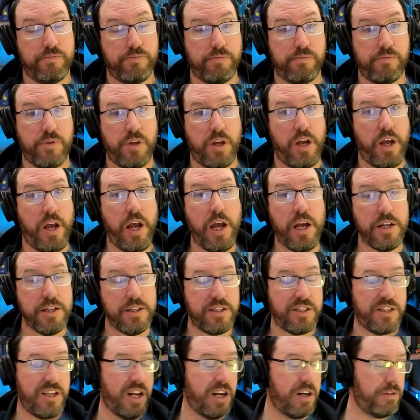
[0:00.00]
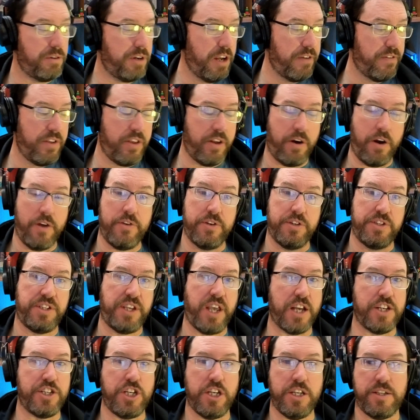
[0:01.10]
And, you know, given their other
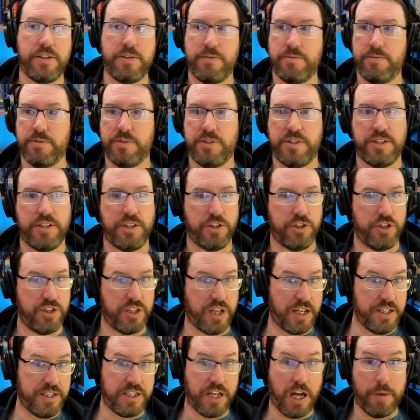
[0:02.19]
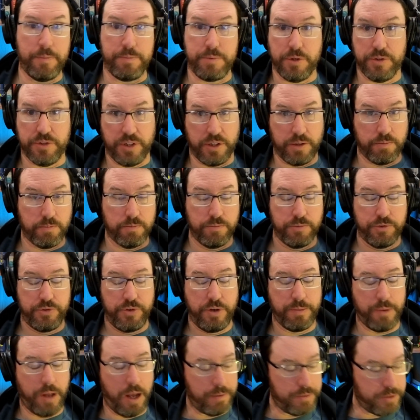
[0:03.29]
sketchy decisions, I stopped using
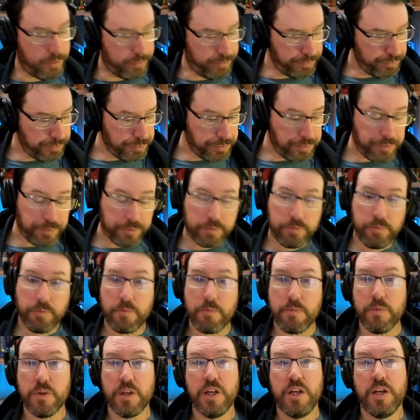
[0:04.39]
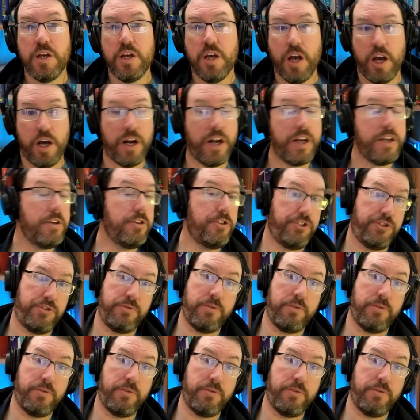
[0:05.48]
Streamlabs. And I used